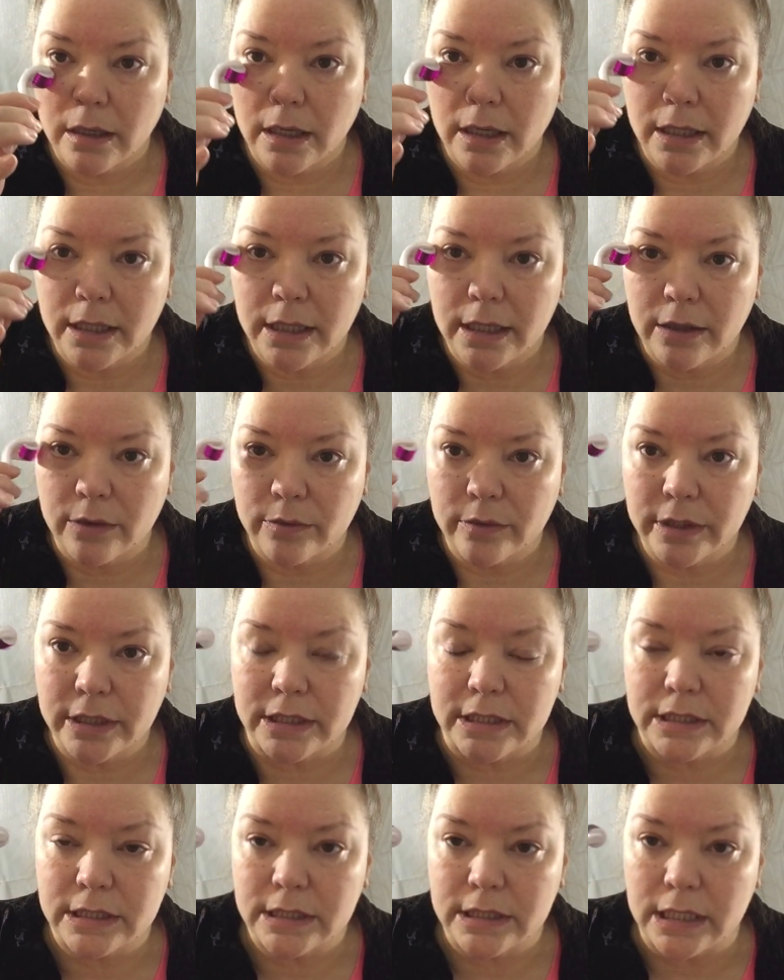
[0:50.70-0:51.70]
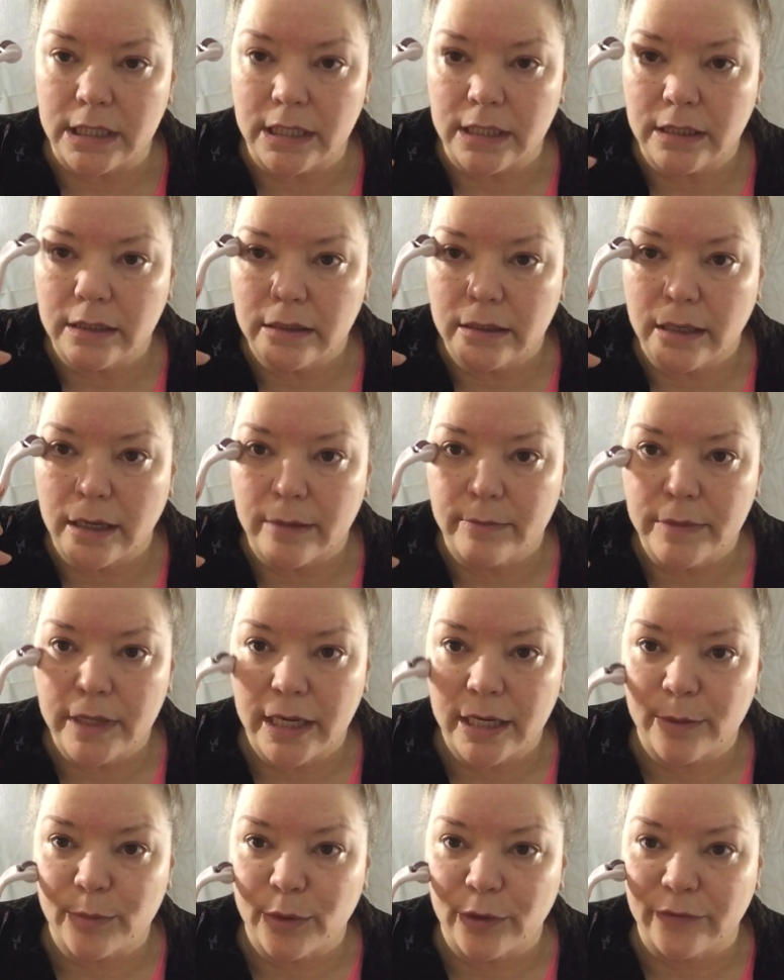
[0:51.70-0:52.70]
I can't really see. I'm
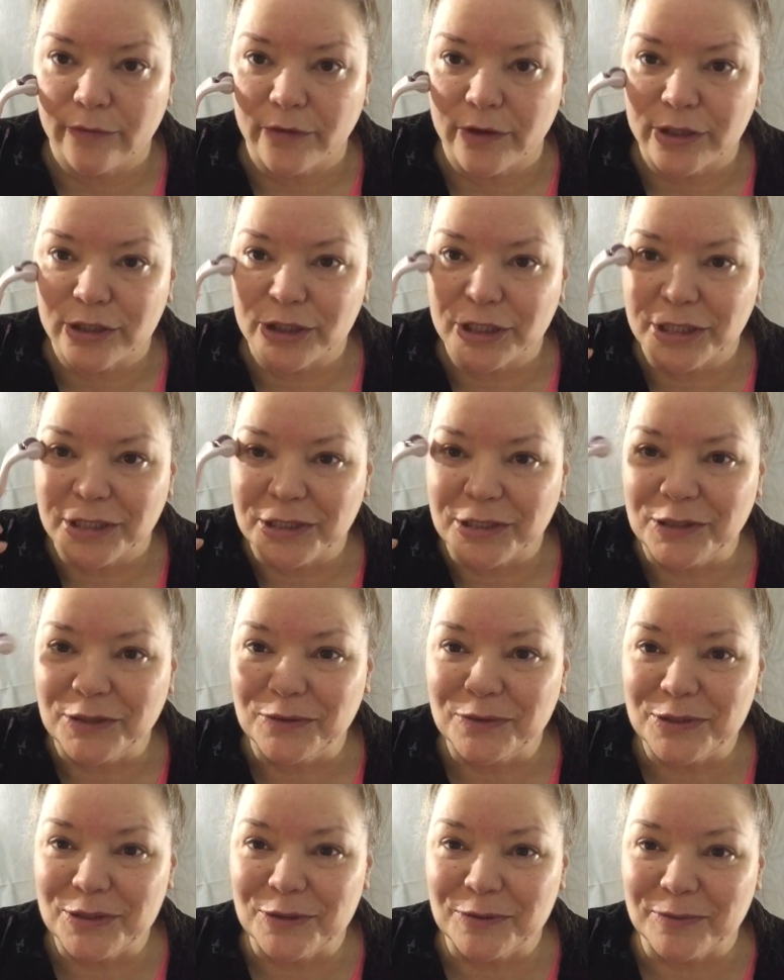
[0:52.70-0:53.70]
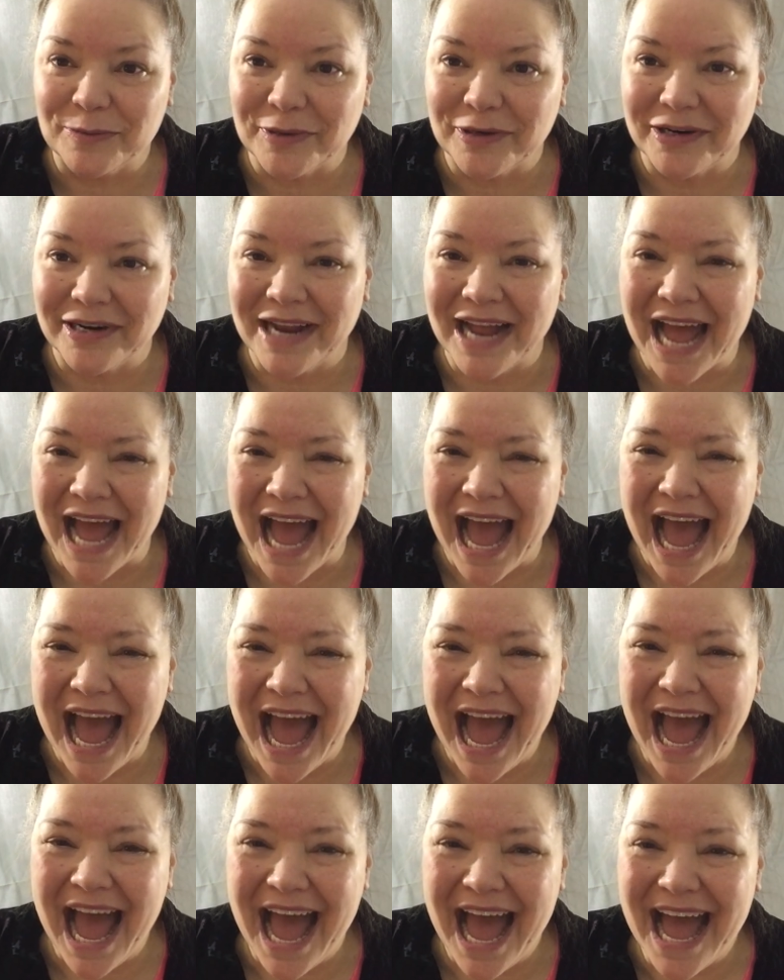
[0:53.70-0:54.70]
not a professional YouTuber,
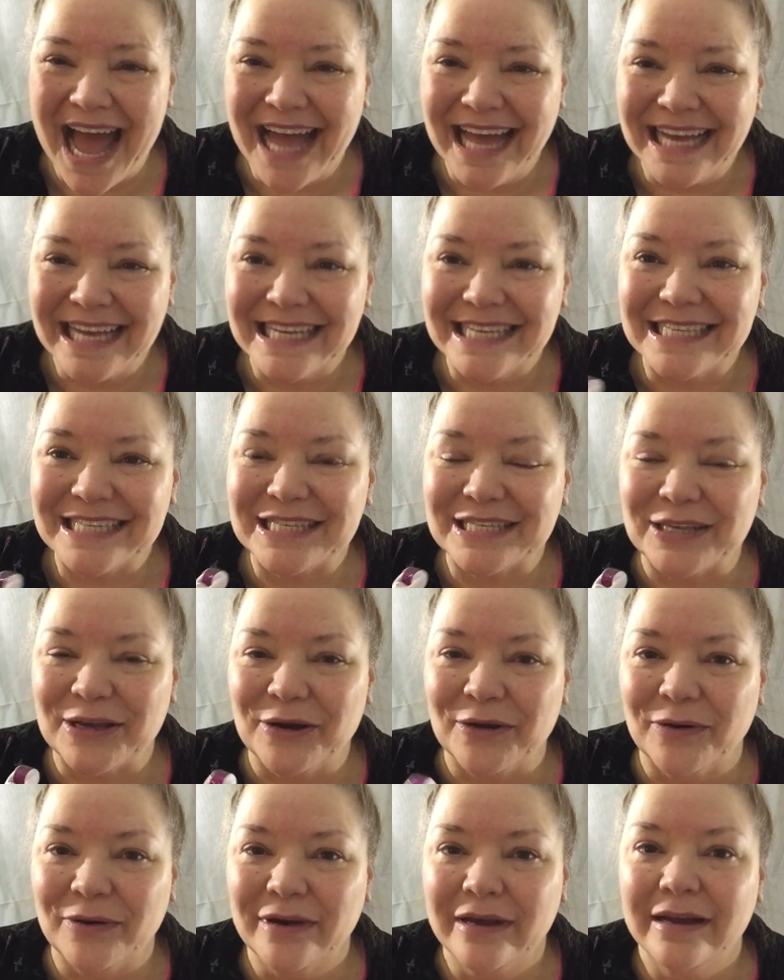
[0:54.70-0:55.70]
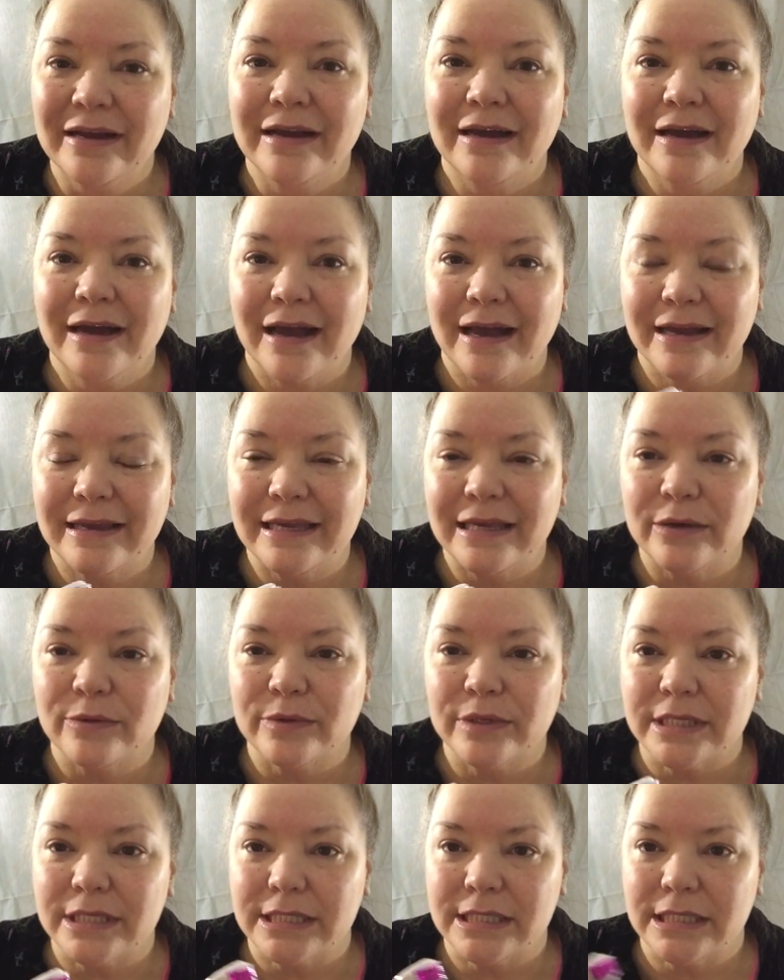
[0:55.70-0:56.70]
so I can't
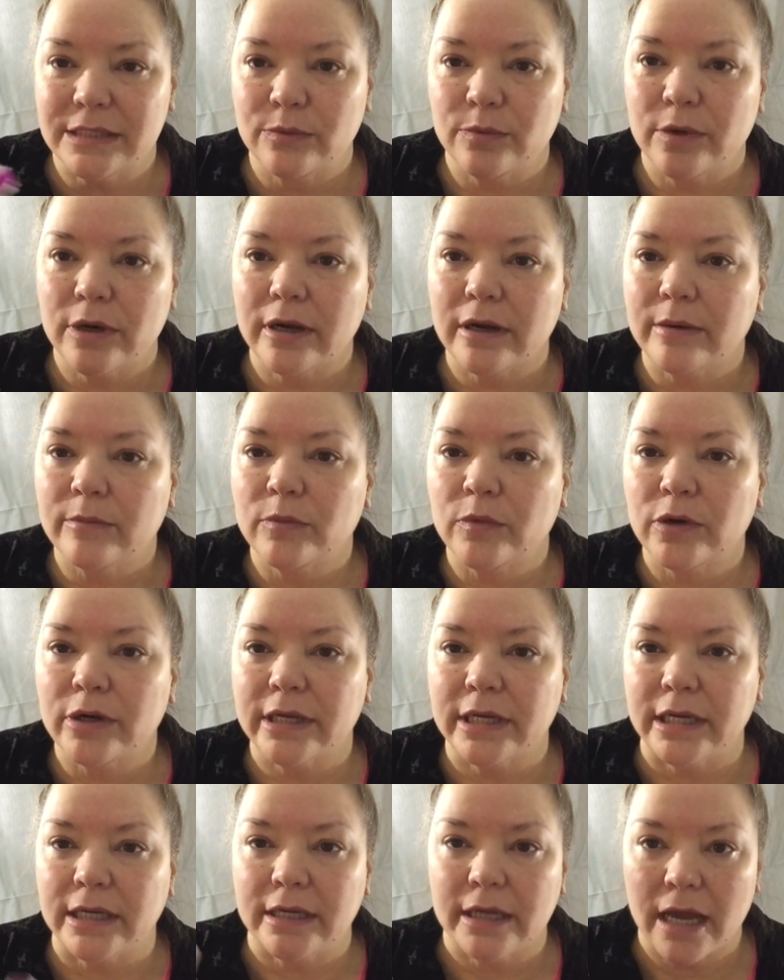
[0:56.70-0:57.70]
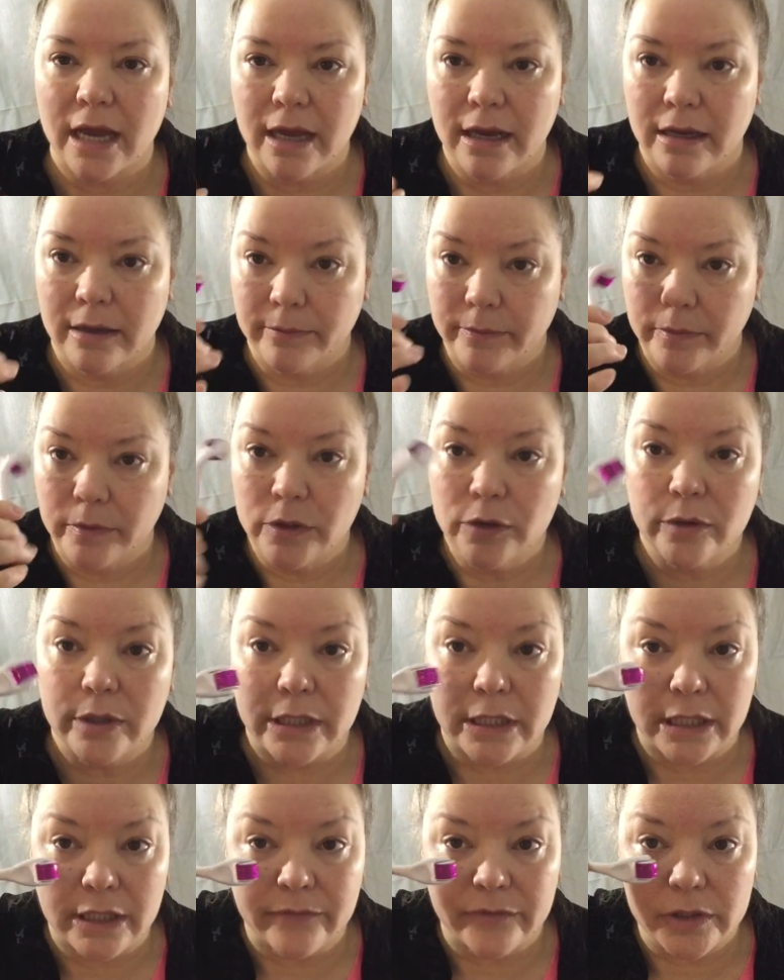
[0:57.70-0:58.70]
really see where I'm working. You
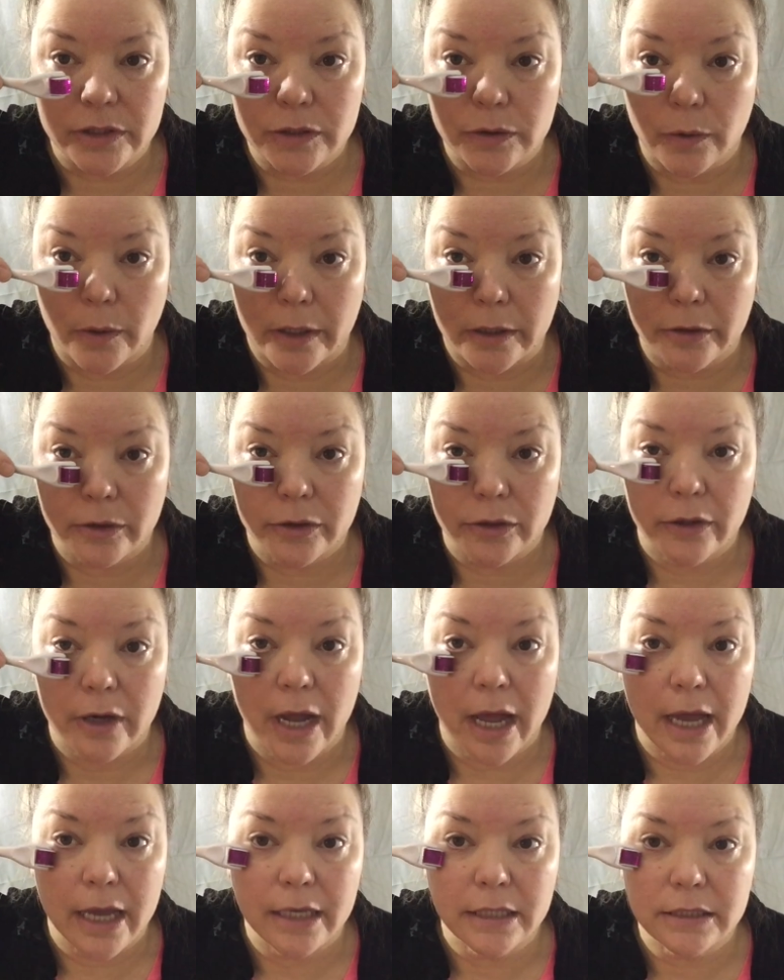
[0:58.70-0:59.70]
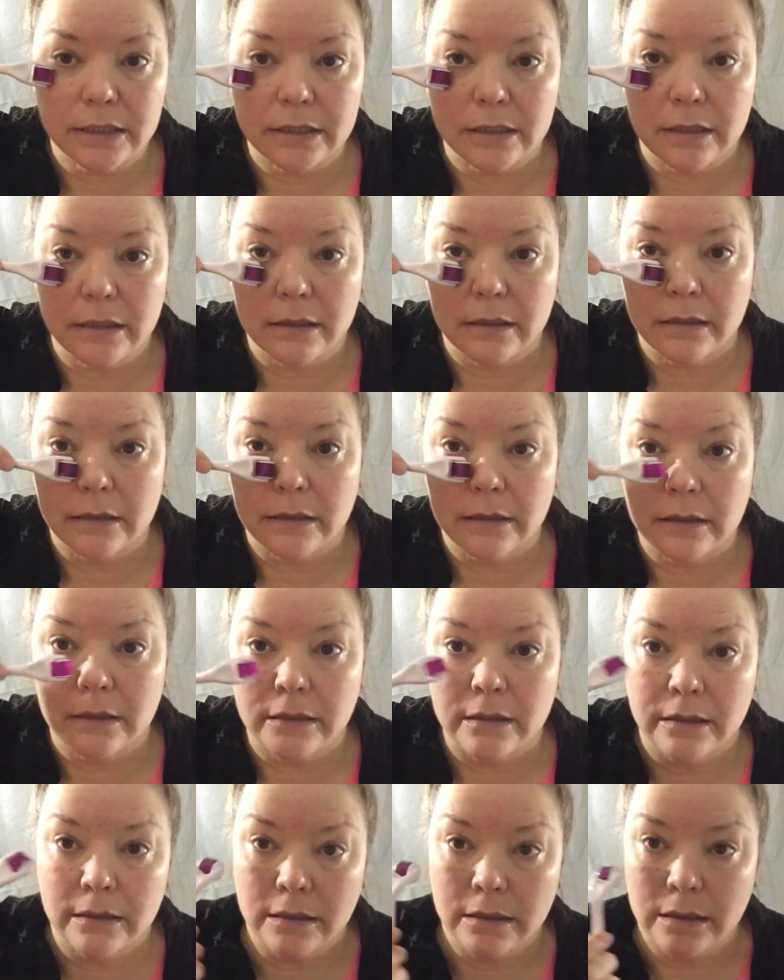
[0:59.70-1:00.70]
can even do under your eyes.
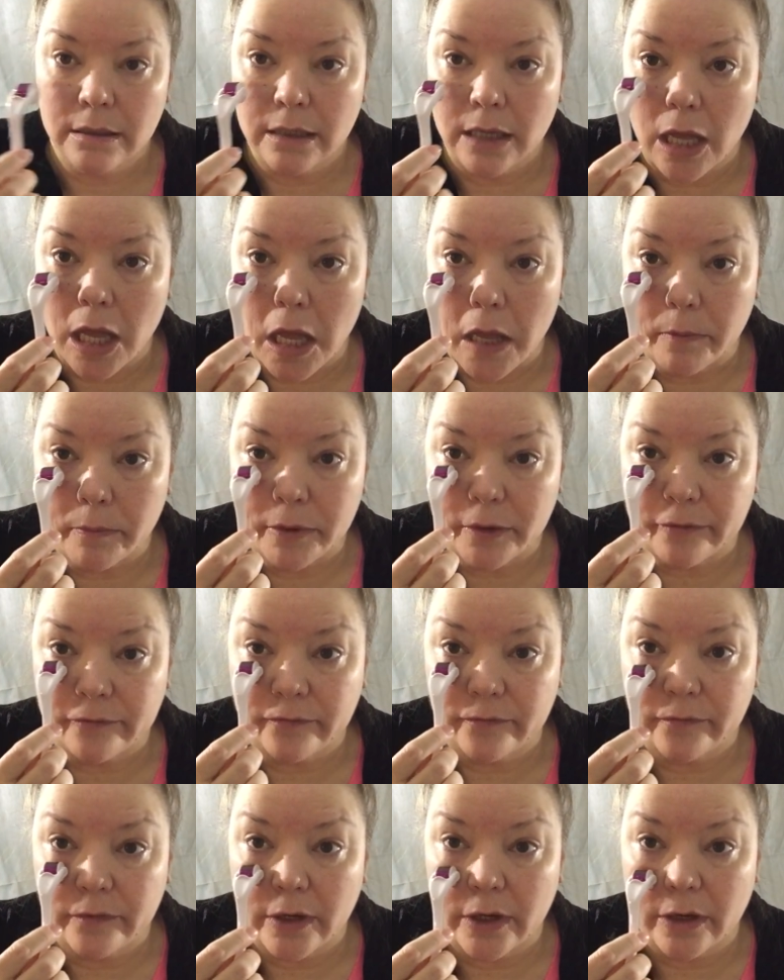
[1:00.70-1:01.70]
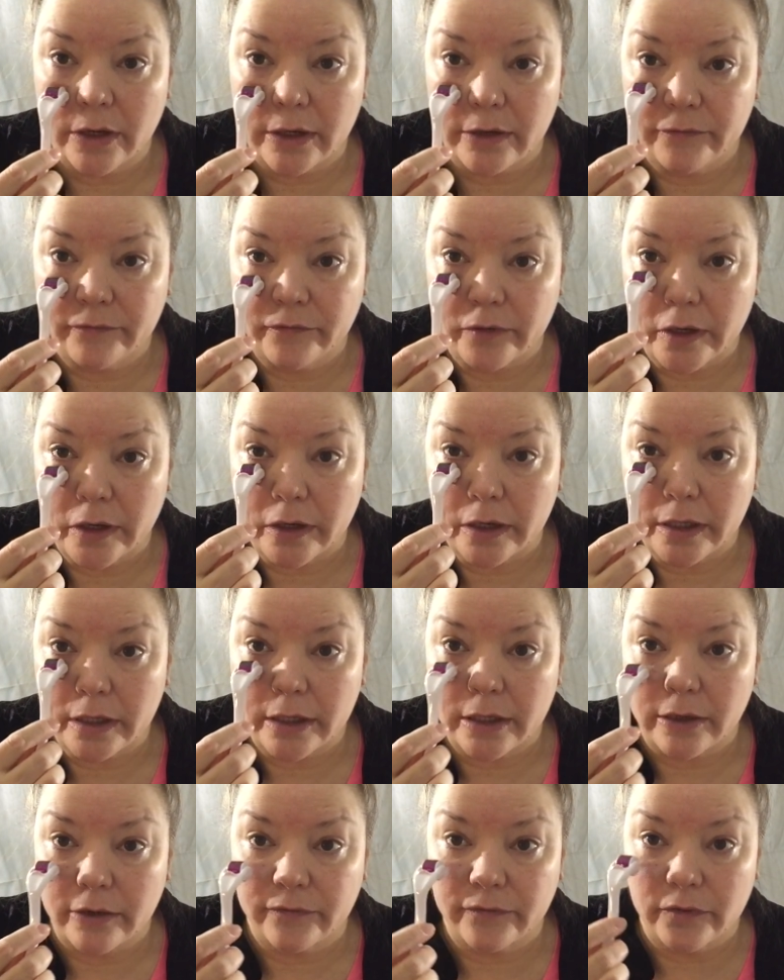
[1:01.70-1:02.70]
Be very, very
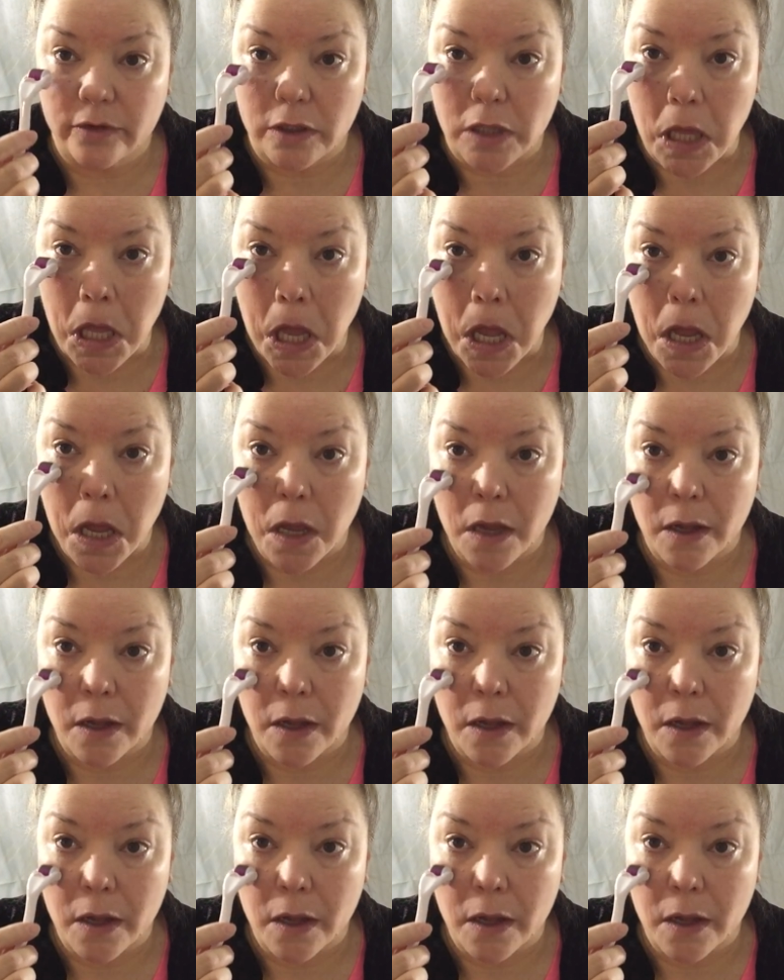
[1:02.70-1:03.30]
careful.